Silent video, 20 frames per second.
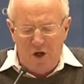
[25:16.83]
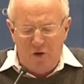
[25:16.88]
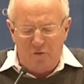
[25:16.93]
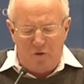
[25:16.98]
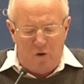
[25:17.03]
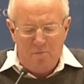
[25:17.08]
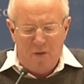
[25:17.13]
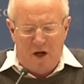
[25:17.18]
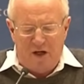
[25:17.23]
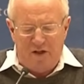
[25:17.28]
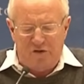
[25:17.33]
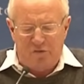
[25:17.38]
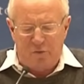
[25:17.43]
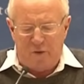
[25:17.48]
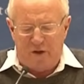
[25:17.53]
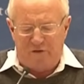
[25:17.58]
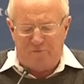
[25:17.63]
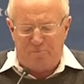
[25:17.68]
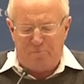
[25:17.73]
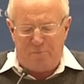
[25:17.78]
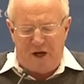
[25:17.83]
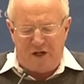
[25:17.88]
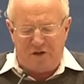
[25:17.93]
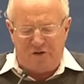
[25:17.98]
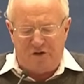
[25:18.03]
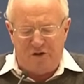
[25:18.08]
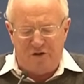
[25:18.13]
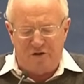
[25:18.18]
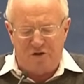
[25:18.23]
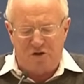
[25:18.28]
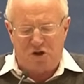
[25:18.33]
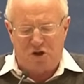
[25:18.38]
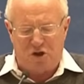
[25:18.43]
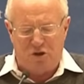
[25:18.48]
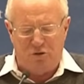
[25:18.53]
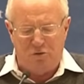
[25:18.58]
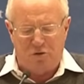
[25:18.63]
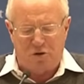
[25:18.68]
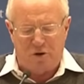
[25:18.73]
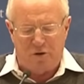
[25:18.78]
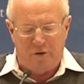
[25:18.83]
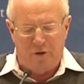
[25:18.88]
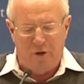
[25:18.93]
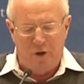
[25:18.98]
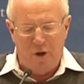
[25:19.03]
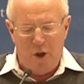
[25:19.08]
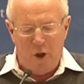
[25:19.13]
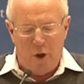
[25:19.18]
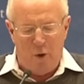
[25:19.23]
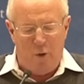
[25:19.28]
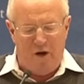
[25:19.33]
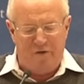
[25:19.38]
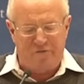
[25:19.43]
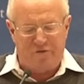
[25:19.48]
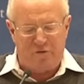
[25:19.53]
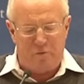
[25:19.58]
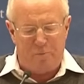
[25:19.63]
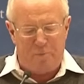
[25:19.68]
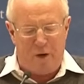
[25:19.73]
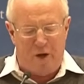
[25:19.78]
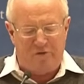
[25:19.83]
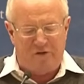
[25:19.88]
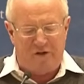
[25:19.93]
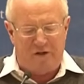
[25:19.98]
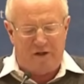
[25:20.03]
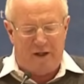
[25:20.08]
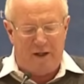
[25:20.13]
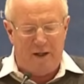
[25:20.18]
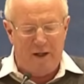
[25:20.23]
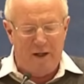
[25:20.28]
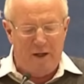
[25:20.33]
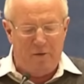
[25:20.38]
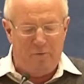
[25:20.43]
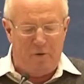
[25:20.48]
reminds one of petulant children who, after repeatedly